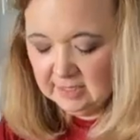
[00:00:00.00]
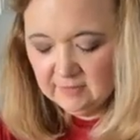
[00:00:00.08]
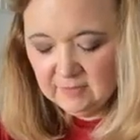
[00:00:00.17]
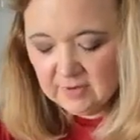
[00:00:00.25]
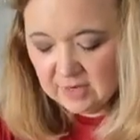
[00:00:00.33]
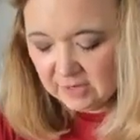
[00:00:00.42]

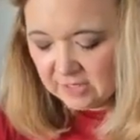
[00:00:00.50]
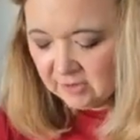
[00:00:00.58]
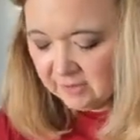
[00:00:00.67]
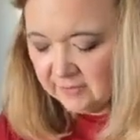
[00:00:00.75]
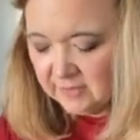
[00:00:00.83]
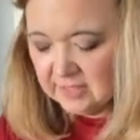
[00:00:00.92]
He's
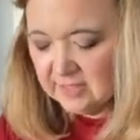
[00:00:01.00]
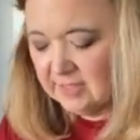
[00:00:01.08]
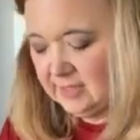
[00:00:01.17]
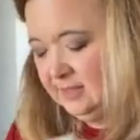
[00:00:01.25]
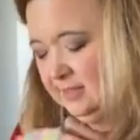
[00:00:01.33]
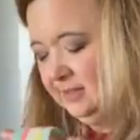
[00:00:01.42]
very
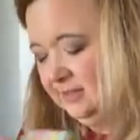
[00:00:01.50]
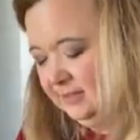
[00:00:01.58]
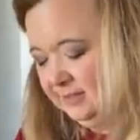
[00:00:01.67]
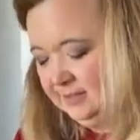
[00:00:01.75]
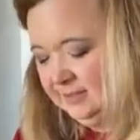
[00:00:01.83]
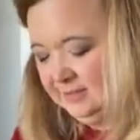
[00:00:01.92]
nervous,
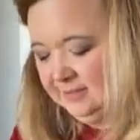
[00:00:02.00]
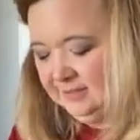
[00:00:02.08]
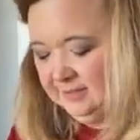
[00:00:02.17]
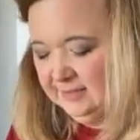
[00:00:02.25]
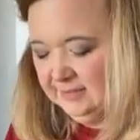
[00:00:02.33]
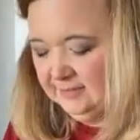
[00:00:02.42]

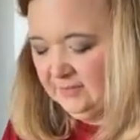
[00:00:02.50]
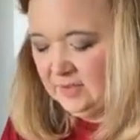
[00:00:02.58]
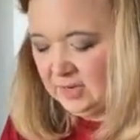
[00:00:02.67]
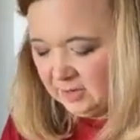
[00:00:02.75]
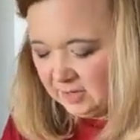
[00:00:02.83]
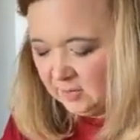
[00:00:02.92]

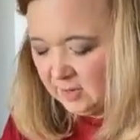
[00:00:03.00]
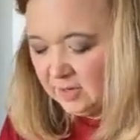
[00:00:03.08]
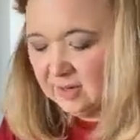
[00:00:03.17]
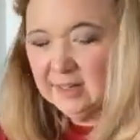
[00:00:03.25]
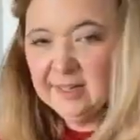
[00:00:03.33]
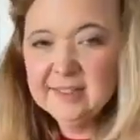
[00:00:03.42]
very
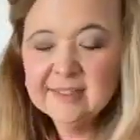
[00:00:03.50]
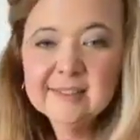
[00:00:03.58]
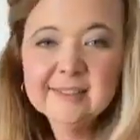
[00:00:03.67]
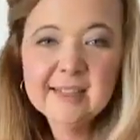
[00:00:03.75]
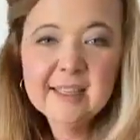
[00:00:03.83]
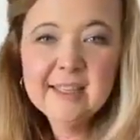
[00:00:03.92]
worried.
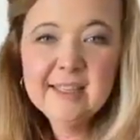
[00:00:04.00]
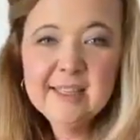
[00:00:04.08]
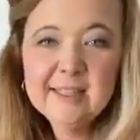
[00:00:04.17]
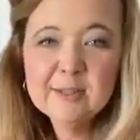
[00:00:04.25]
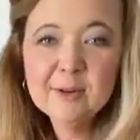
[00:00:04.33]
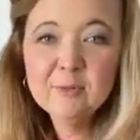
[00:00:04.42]

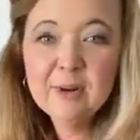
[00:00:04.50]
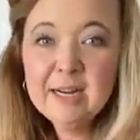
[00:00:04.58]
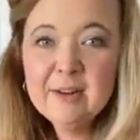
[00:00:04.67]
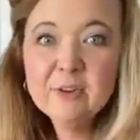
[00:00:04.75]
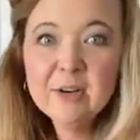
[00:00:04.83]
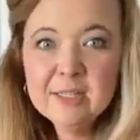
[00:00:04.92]
He's
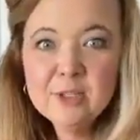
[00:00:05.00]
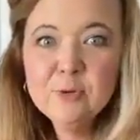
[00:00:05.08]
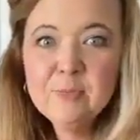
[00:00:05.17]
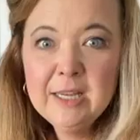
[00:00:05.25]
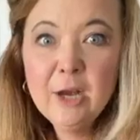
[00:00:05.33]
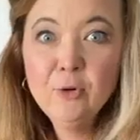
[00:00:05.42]
ready for
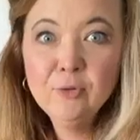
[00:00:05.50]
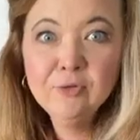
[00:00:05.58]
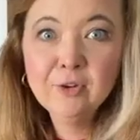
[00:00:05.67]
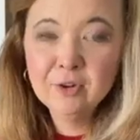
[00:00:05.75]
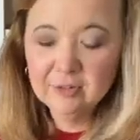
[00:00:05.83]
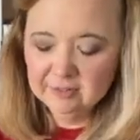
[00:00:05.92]
it to be
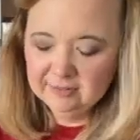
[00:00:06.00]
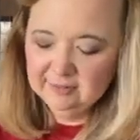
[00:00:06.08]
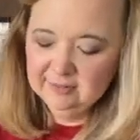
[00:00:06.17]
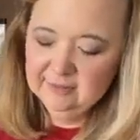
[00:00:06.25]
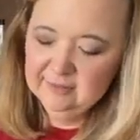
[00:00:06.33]
over.